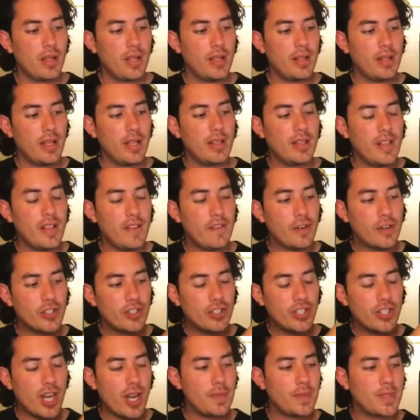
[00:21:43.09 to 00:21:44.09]
in, in
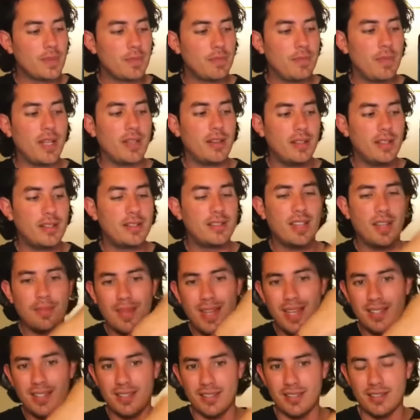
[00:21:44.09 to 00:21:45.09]
different shapes, but the
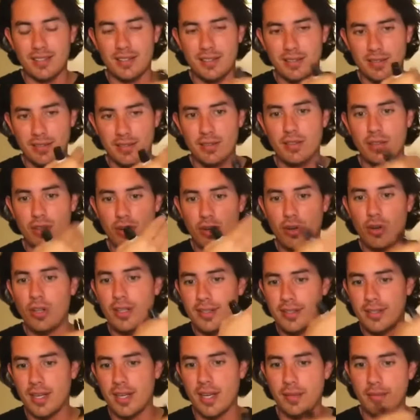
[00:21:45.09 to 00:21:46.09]
same essence
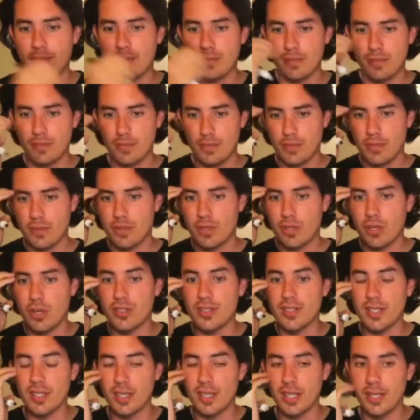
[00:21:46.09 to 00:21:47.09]
all the time,
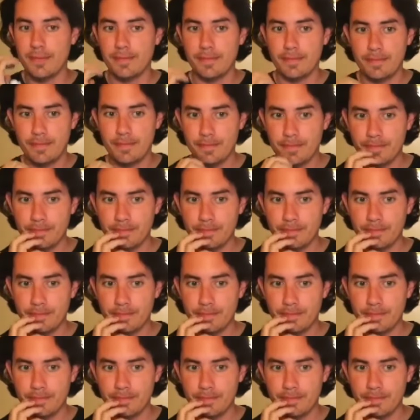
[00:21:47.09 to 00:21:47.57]
constantly.